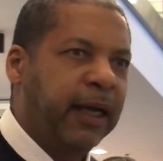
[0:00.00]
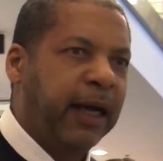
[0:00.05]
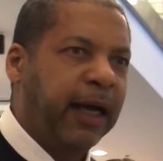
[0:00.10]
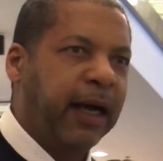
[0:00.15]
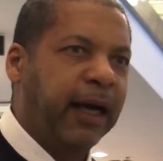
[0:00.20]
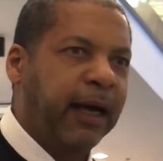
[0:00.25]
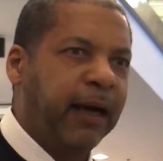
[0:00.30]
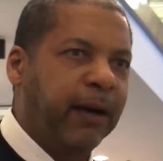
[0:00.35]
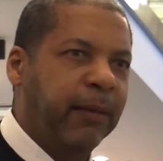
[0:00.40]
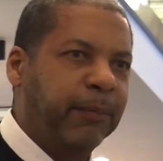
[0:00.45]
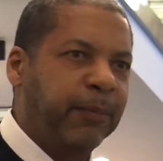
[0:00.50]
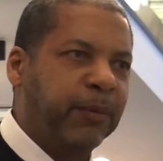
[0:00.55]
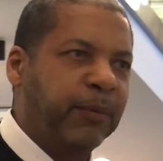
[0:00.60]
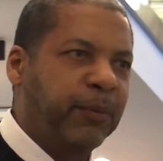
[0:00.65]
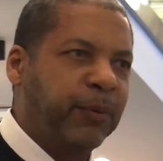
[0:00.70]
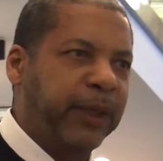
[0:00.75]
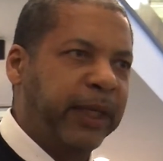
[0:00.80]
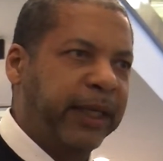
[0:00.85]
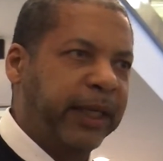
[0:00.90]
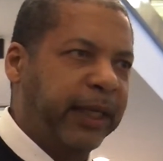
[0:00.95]

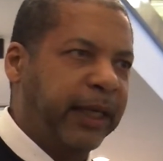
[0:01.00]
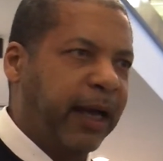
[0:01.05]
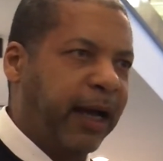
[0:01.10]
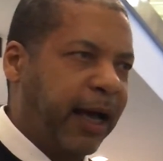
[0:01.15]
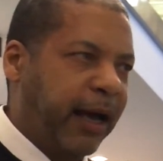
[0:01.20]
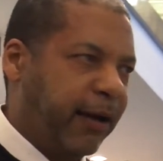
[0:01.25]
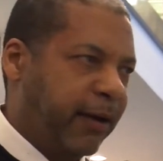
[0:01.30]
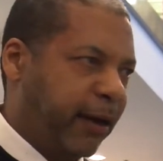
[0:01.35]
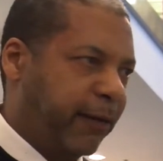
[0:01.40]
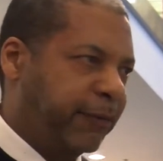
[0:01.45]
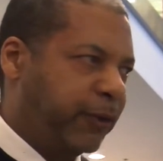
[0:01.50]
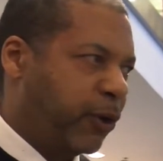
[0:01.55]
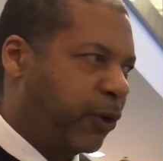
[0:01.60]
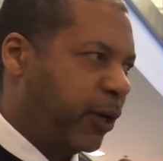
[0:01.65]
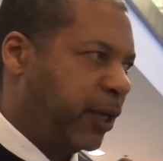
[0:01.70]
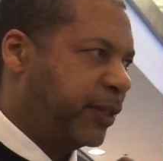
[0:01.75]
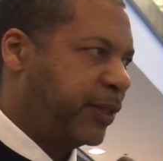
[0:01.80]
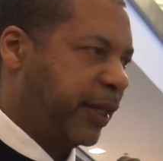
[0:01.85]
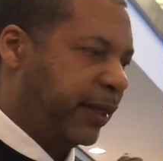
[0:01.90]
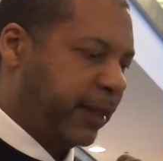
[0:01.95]
Of
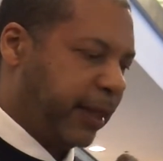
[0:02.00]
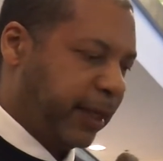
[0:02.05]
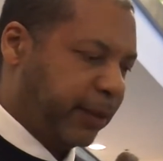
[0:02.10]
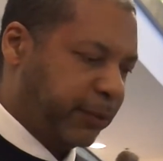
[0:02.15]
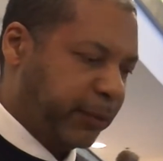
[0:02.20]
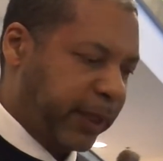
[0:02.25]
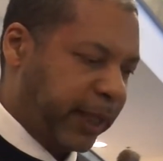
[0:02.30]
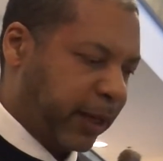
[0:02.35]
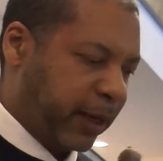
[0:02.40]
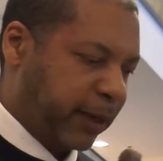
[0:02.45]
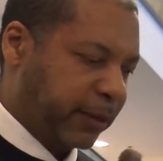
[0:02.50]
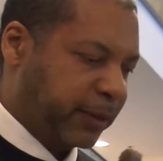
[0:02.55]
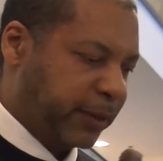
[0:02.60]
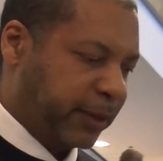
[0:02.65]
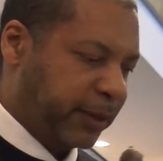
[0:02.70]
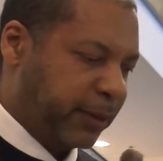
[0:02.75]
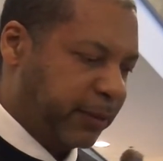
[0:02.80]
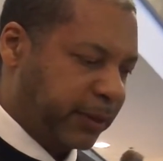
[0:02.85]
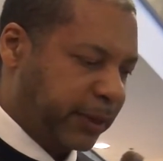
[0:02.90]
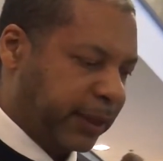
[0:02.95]
course, we are
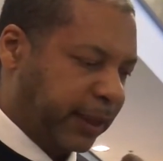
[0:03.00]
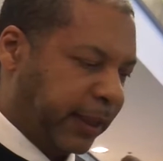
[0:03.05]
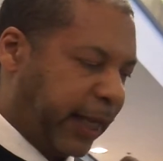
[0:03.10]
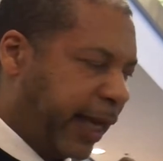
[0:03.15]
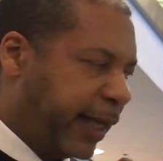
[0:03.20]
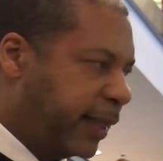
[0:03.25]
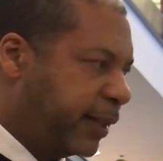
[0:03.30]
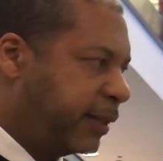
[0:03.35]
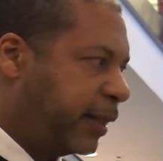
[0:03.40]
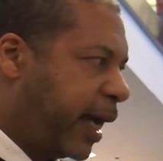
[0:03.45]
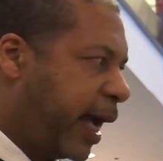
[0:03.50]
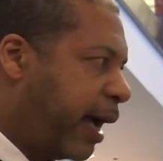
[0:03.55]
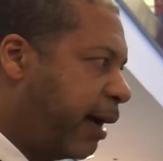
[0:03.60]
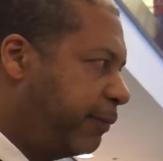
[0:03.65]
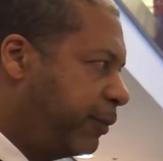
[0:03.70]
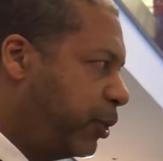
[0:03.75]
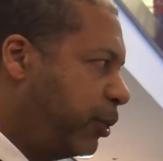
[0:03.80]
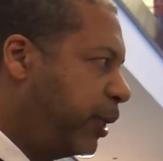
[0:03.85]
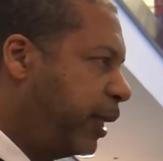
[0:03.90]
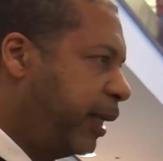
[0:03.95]
delighted to
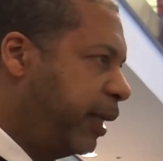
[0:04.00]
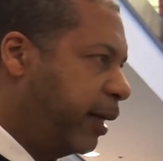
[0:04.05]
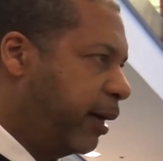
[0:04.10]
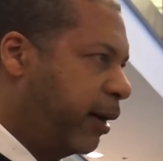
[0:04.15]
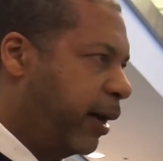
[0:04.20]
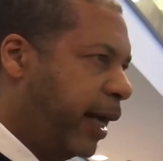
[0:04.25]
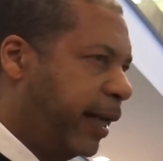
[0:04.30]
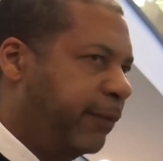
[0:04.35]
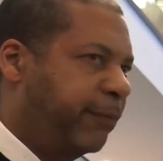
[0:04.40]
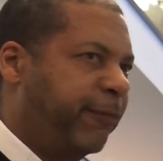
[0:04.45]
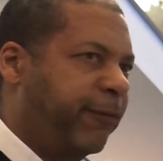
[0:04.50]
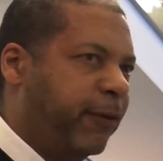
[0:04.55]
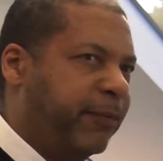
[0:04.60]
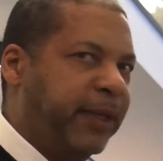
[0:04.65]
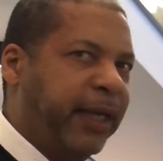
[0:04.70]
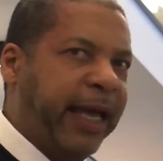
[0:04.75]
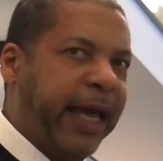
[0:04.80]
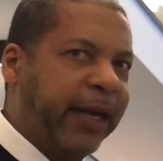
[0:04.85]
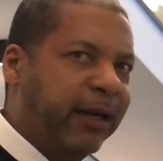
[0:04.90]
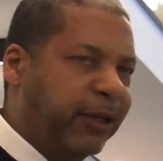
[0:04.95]
have you here, and from
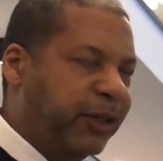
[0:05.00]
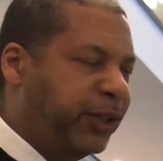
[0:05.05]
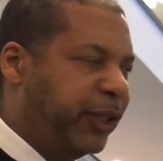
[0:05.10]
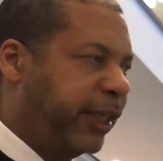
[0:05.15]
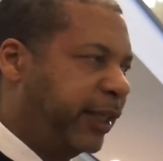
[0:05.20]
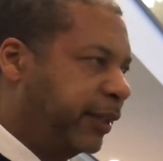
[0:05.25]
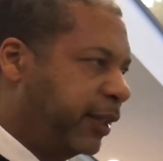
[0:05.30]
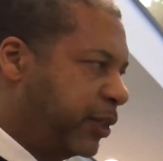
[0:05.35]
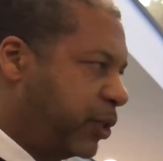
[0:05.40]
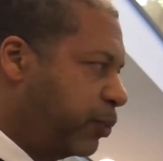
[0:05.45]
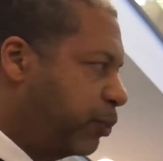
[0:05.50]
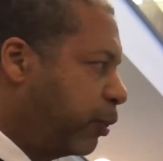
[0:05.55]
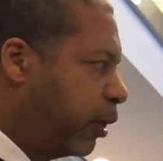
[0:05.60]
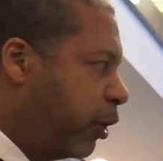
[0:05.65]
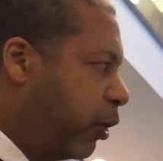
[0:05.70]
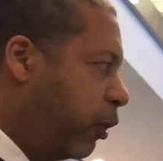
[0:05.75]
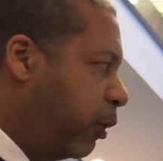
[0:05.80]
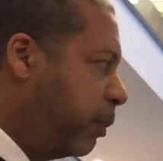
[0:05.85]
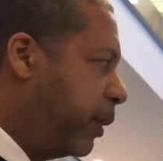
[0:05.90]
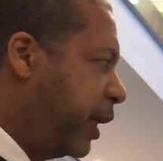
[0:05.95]
the energy in this
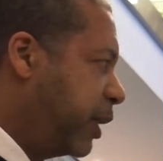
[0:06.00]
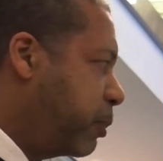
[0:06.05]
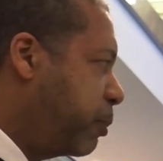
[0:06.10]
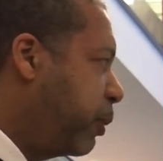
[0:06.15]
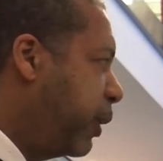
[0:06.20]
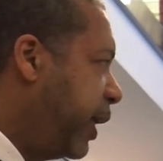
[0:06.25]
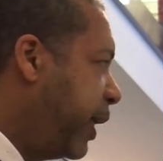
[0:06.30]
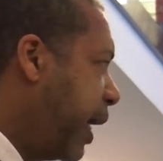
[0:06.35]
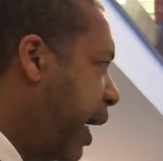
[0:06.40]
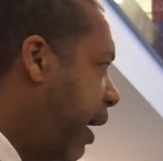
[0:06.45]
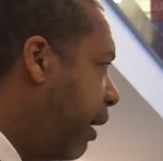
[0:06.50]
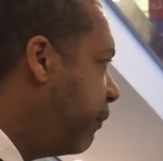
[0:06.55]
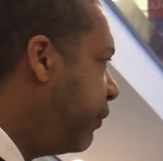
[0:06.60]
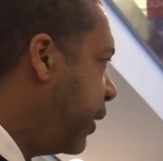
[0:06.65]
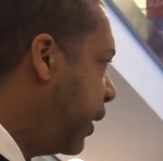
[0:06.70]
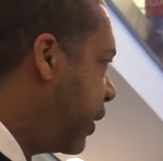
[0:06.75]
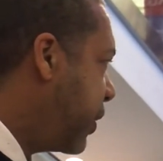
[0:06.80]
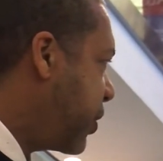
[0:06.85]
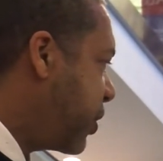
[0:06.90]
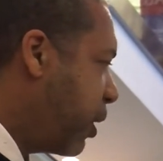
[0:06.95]
room, it's pretty
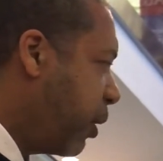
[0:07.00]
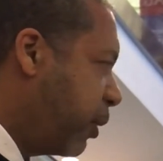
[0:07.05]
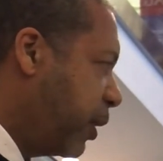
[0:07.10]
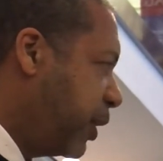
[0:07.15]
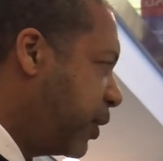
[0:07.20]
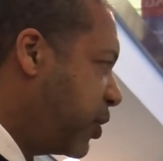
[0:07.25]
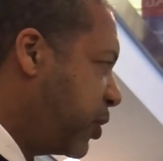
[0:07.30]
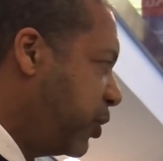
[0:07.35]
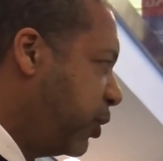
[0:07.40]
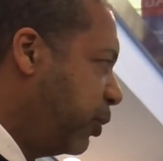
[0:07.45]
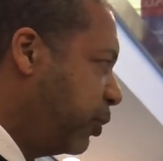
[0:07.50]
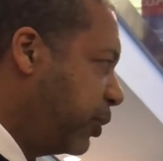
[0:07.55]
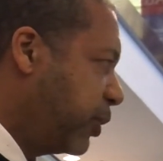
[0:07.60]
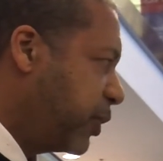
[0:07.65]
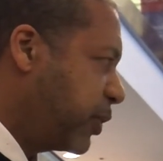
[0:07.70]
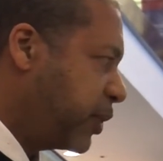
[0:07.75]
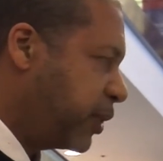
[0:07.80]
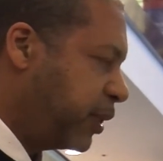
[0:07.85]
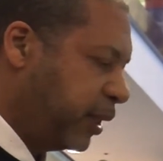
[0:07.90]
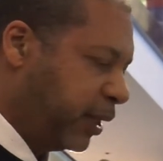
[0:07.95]
obvious so are the
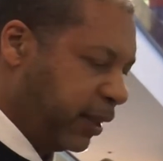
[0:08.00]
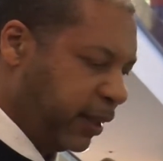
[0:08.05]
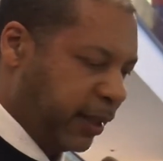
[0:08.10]
students.